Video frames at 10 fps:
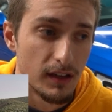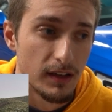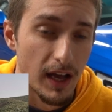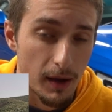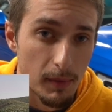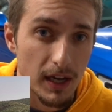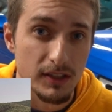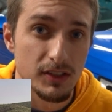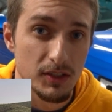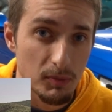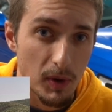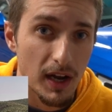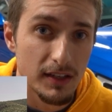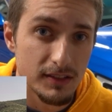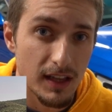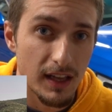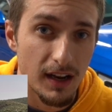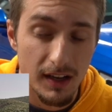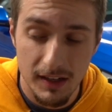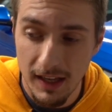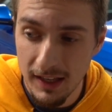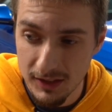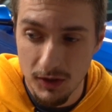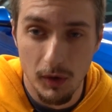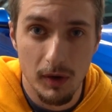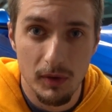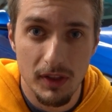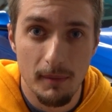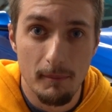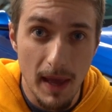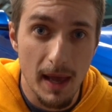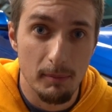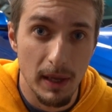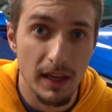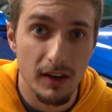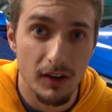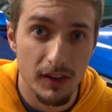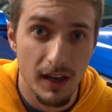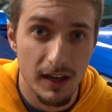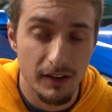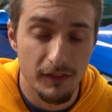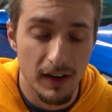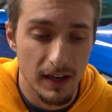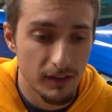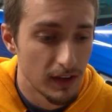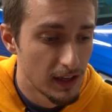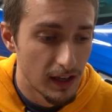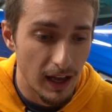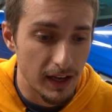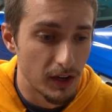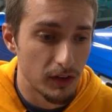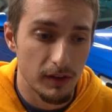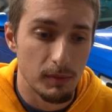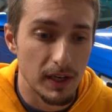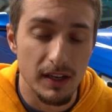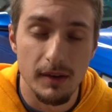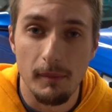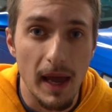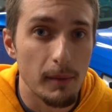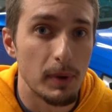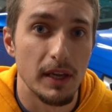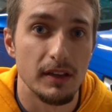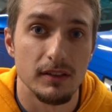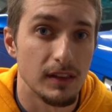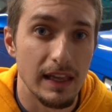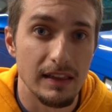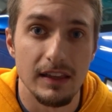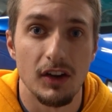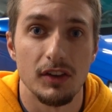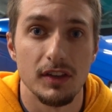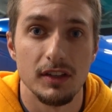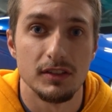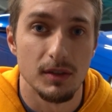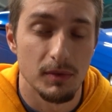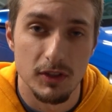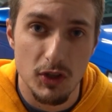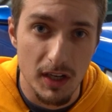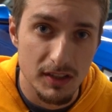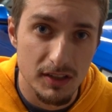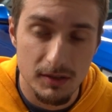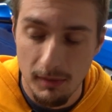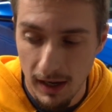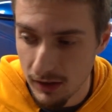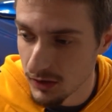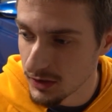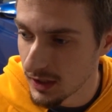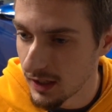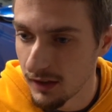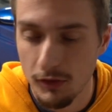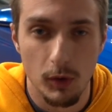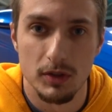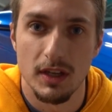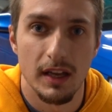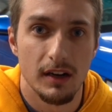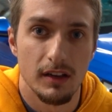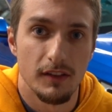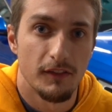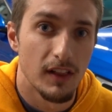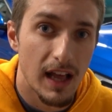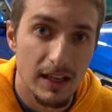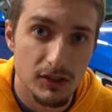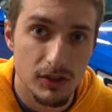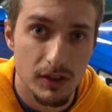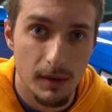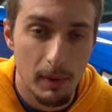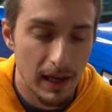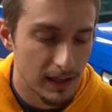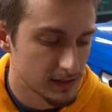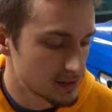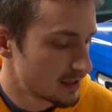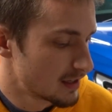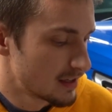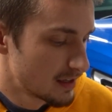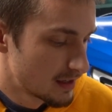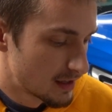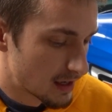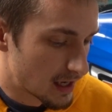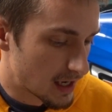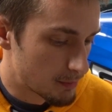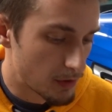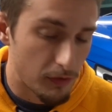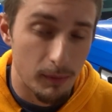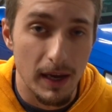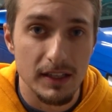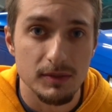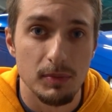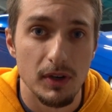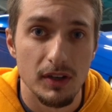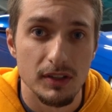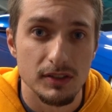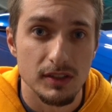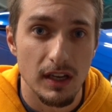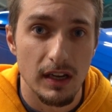Now I'm honestly surprised that Hyundai is going with a matte paint on the IONIQ 5. I know they've been into matte paint lately on some of the Genesis models, and of course they had it in the Veloster in the past. But from my experience,